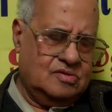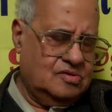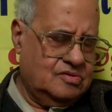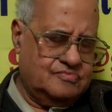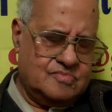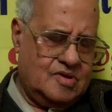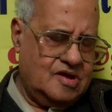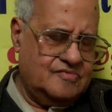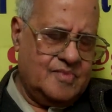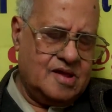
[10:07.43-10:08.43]
No.
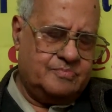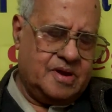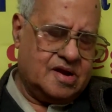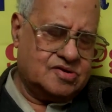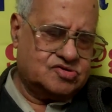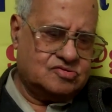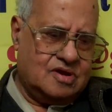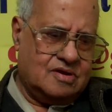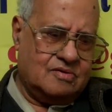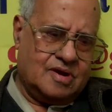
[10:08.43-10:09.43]
My parents
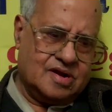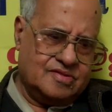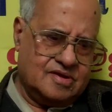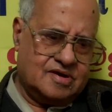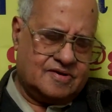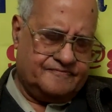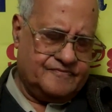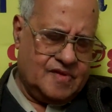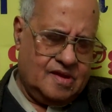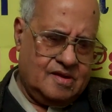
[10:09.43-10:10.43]
were there.
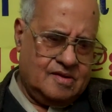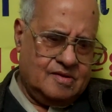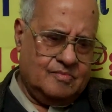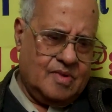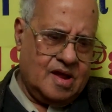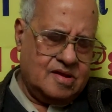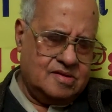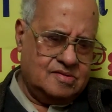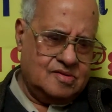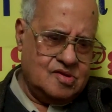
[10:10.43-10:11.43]

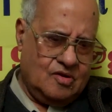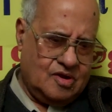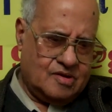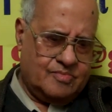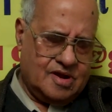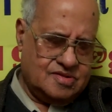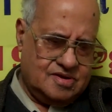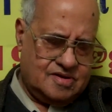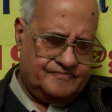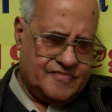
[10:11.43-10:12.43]
My younger
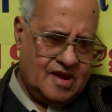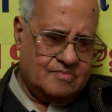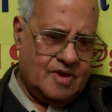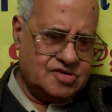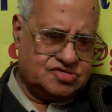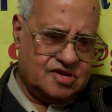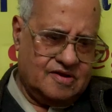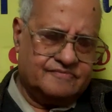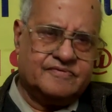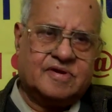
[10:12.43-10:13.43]
brother and
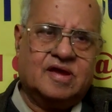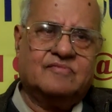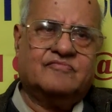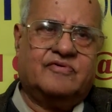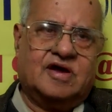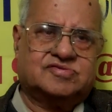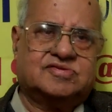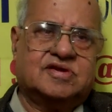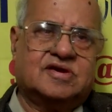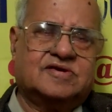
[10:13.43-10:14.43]
myself came
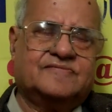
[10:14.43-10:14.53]
first there.